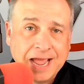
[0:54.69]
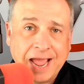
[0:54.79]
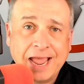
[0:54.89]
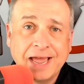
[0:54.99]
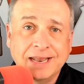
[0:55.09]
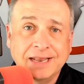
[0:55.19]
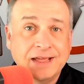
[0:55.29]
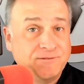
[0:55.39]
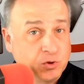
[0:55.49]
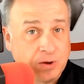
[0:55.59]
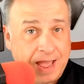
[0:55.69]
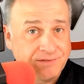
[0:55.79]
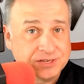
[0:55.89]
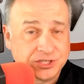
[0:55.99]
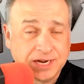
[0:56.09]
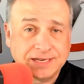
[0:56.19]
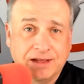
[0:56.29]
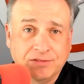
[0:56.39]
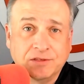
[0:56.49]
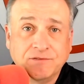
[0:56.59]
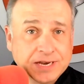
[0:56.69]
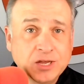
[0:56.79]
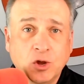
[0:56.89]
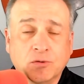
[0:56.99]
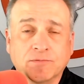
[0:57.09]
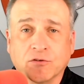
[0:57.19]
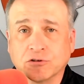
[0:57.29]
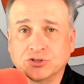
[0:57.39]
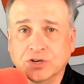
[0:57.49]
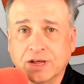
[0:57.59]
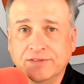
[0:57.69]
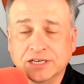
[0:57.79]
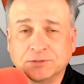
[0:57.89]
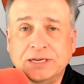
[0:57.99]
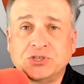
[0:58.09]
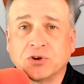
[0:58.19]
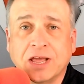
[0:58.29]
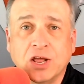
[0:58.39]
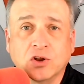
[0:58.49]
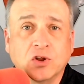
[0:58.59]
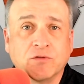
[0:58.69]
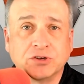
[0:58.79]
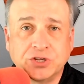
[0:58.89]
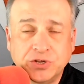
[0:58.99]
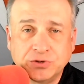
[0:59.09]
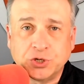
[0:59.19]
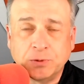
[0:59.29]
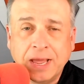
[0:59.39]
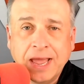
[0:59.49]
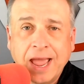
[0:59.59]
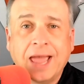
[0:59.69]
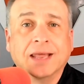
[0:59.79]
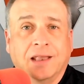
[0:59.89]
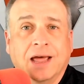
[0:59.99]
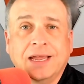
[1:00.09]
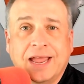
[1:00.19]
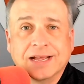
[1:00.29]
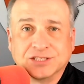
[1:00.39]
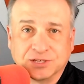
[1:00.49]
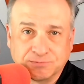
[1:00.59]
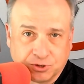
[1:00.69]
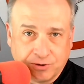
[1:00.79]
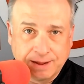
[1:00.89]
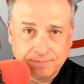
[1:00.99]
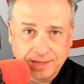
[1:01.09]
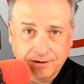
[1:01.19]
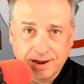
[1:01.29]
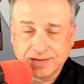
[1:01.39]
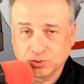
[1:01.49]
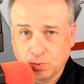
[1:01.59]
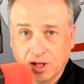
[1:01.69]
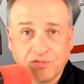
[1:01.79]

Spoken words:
And if you haven't checked out the video version of this, be sure to head on over to YouTube and like and subscribe there as well.